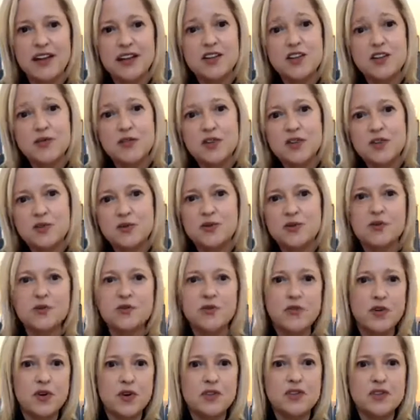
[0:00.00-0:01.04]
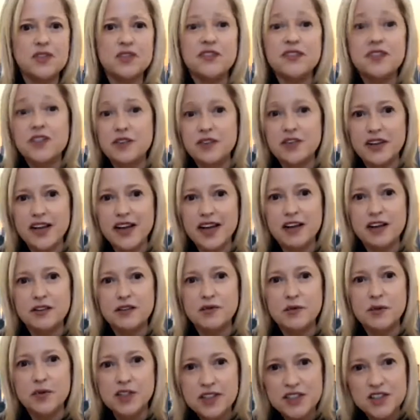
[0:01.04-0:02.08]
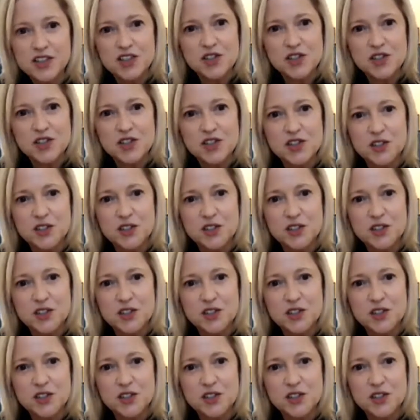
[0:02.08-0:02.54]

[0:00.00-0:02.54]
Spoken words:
individuals for sincerely held religious